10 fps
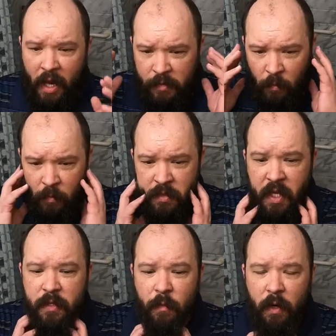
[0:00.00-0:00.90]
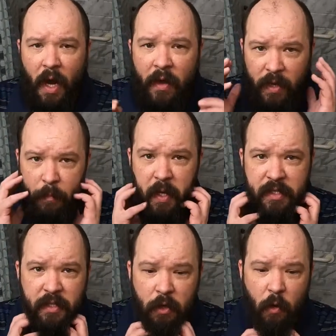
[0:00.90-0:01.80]
And it's one of those things where I've got
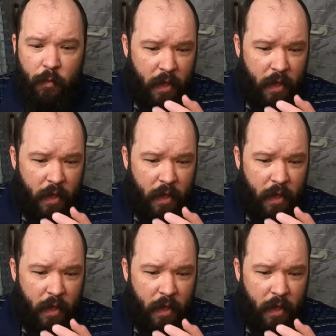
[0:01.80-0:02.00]
places to go,